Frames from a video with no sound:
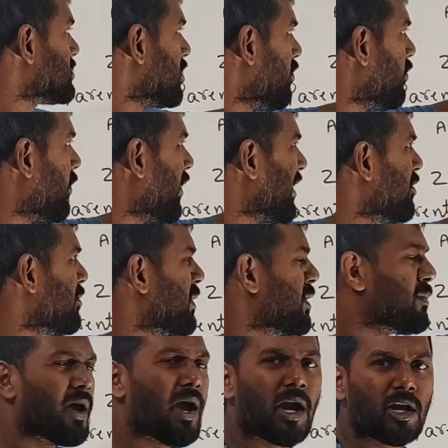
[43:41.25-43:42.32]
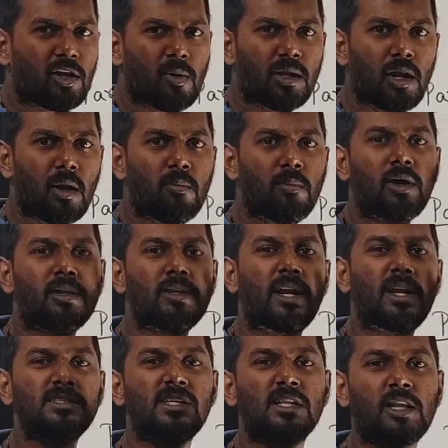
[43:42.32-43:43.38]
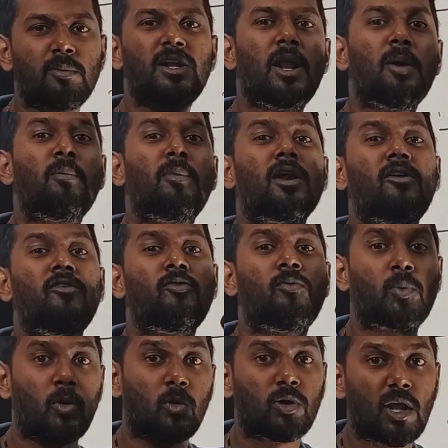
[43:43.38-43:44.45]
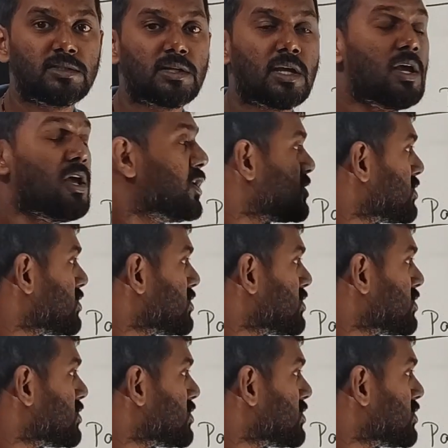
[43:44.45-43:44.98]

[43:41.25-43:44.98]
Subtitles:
So what do you mean by atomic number? That is nothing but number of protons.